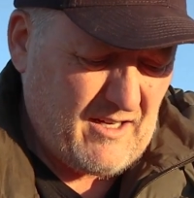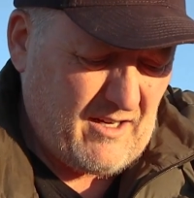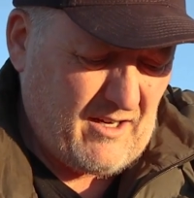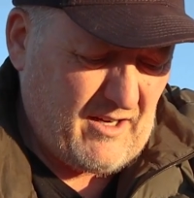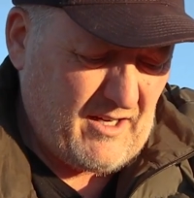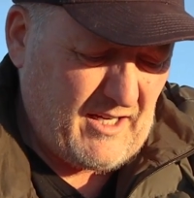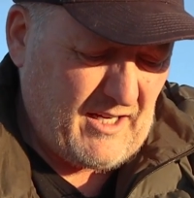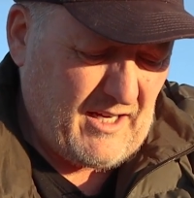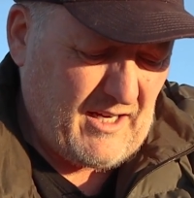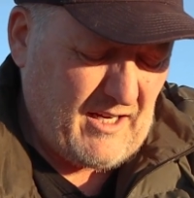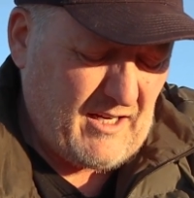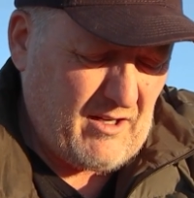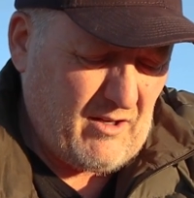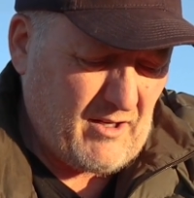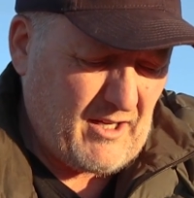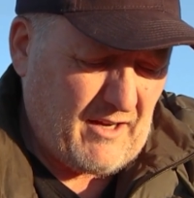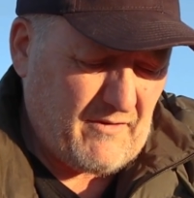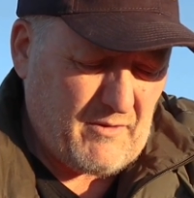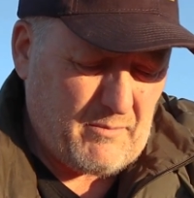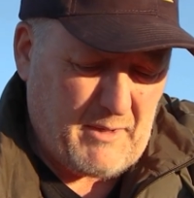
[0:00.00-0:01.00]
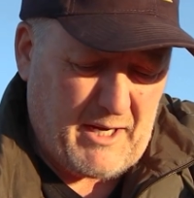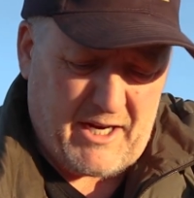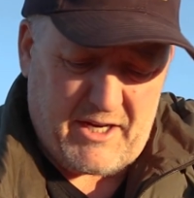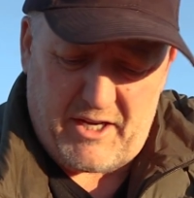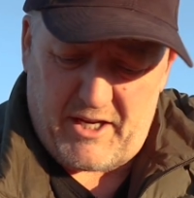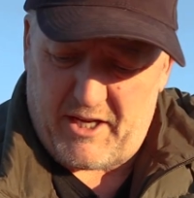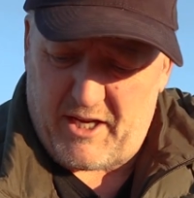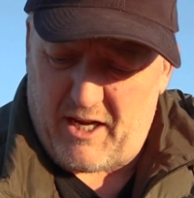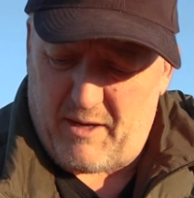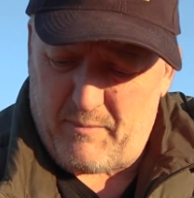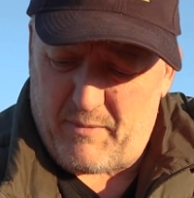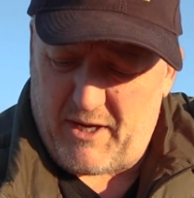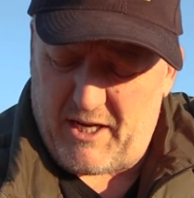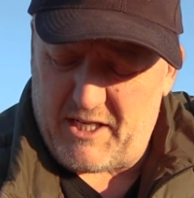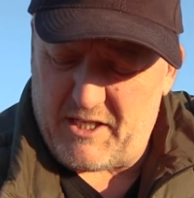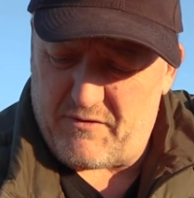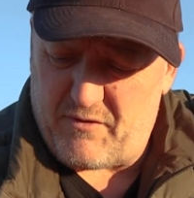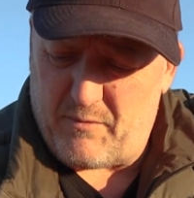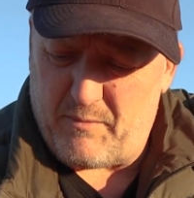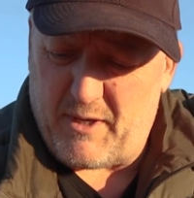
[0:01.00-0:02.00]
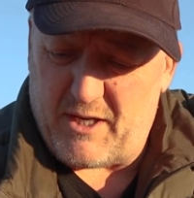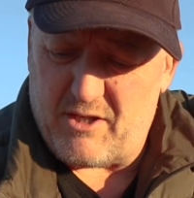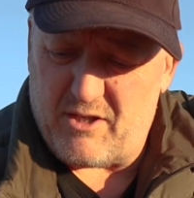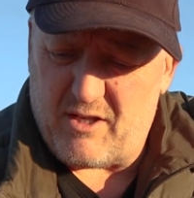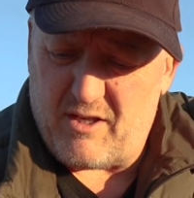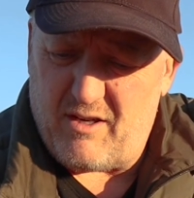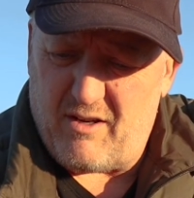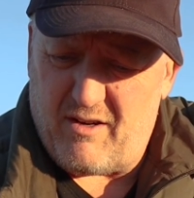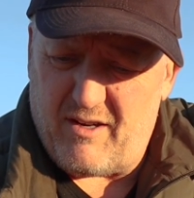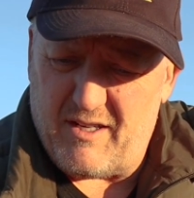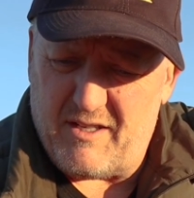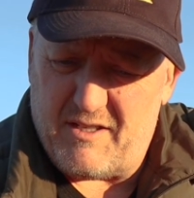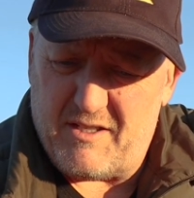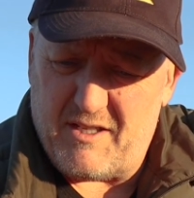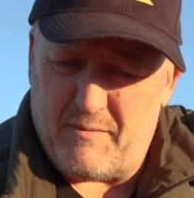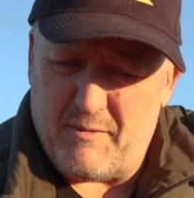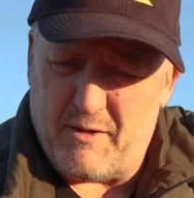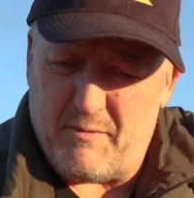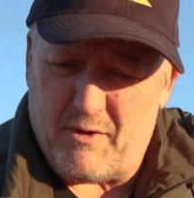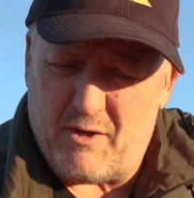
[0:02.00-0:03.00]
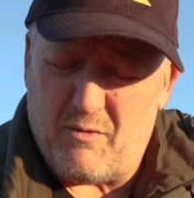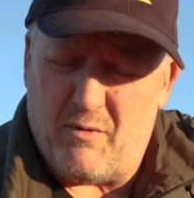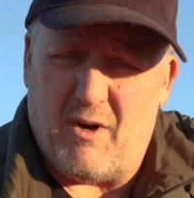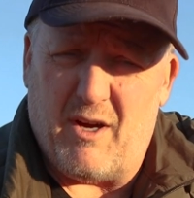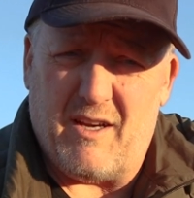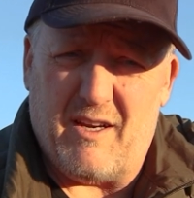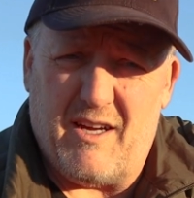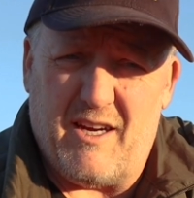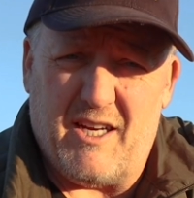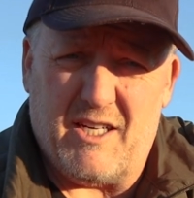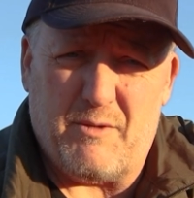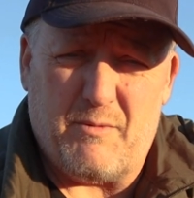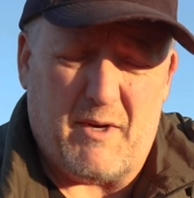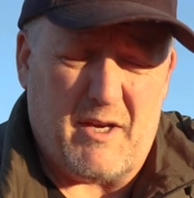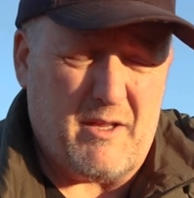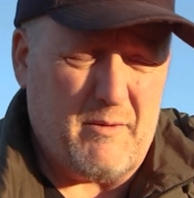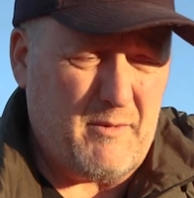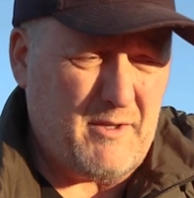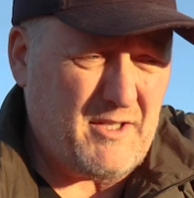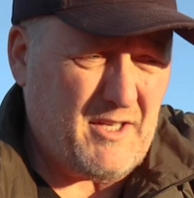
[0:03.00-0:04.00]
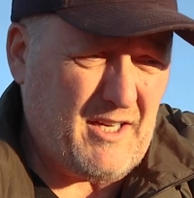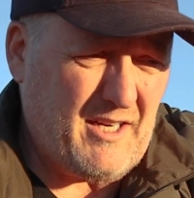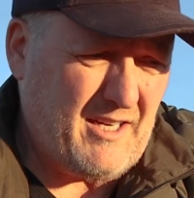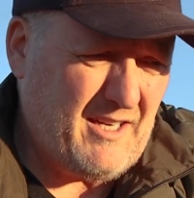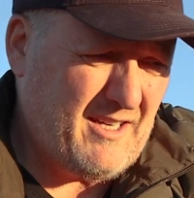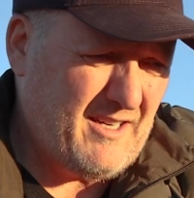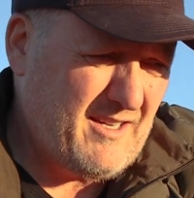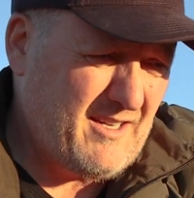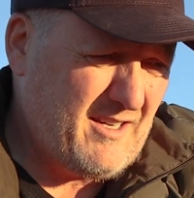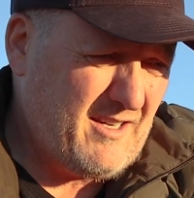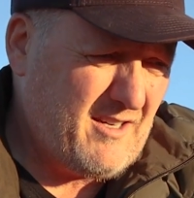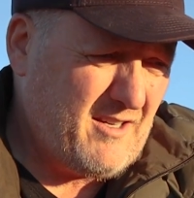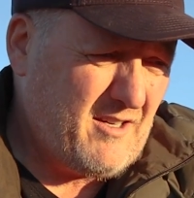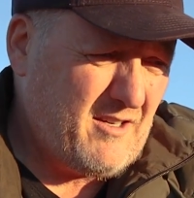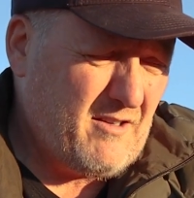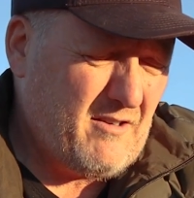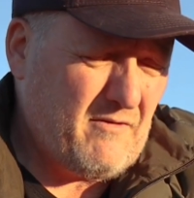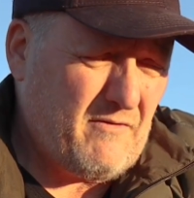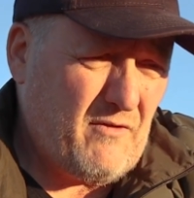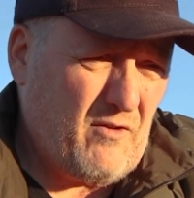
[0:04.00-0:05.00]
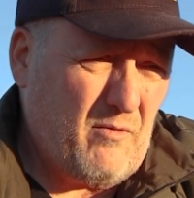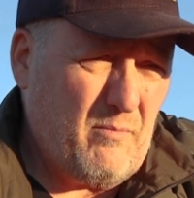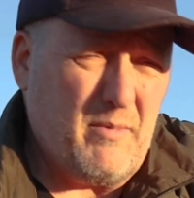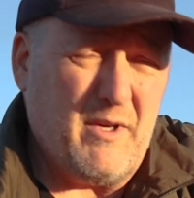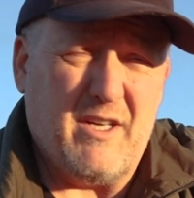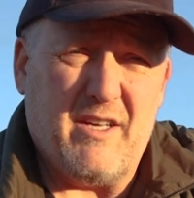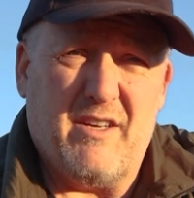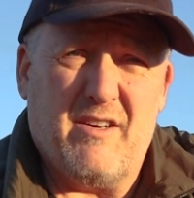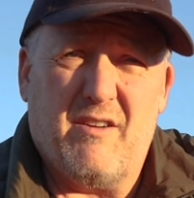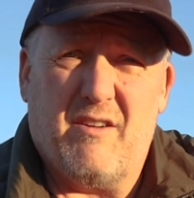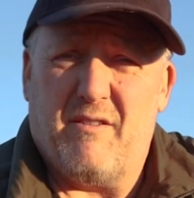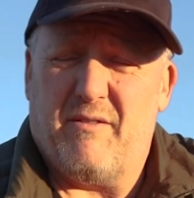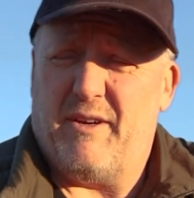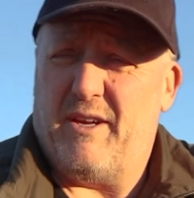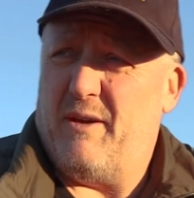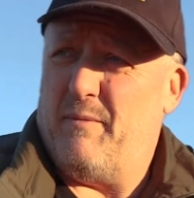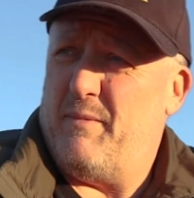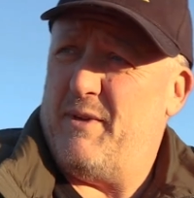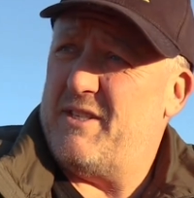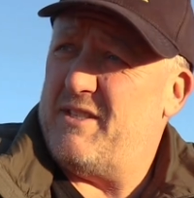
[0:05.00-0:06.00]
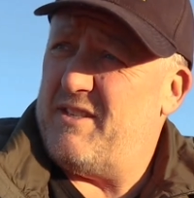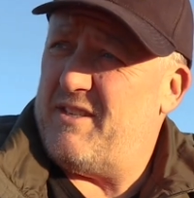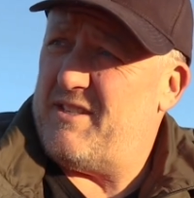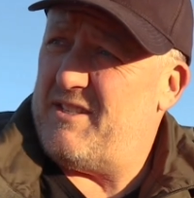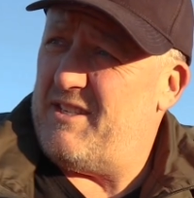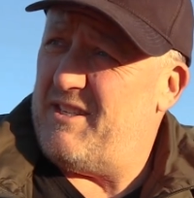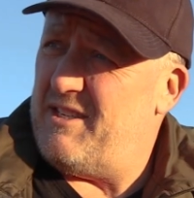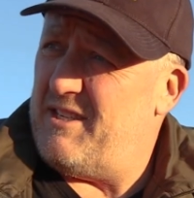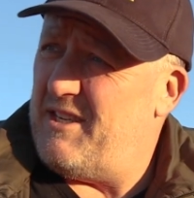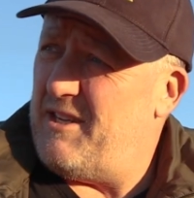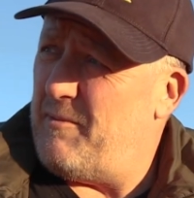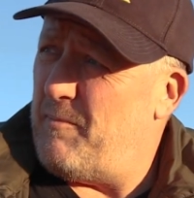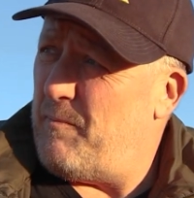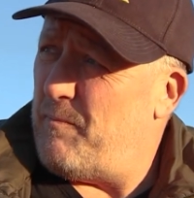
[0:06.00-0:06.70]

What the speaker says: I look after marketing campaigns for a bunch of clients. Some of them are quite large. One of them is a $4 billion a year business, and